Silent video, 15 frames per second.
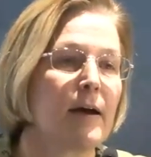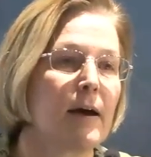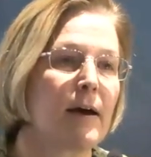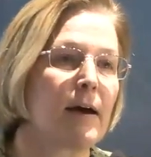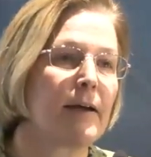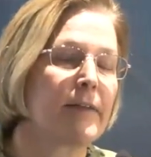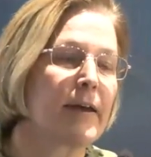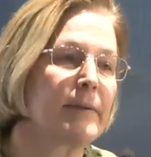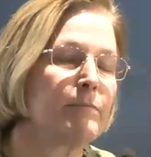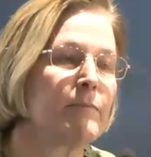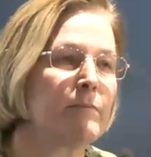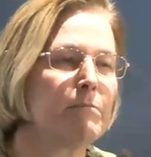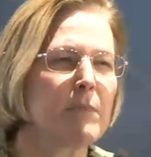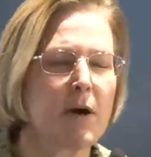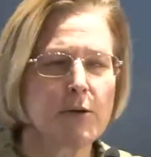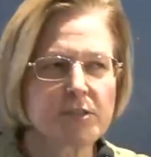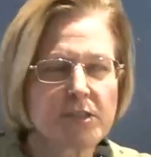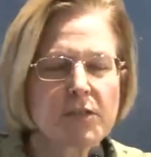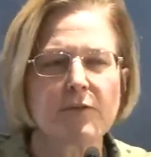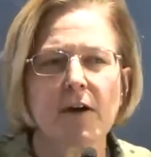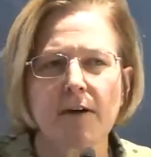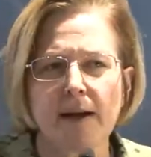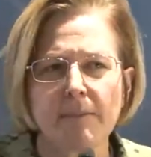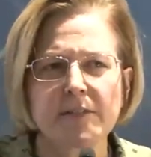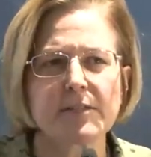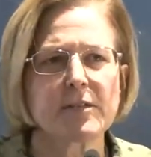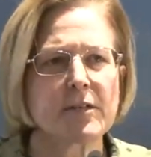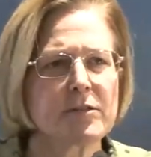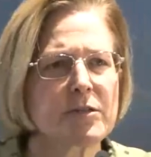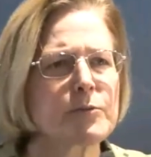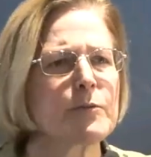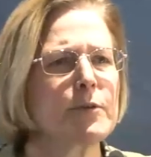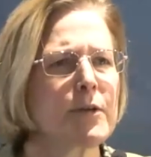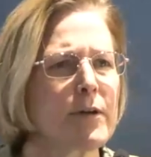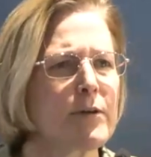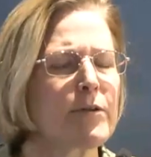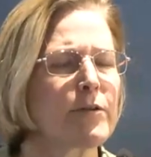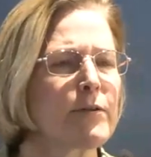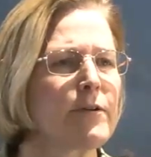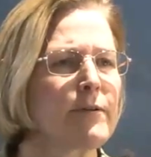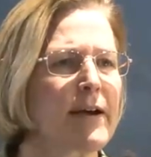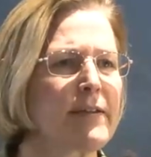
uh, that most of our MSOs will go through.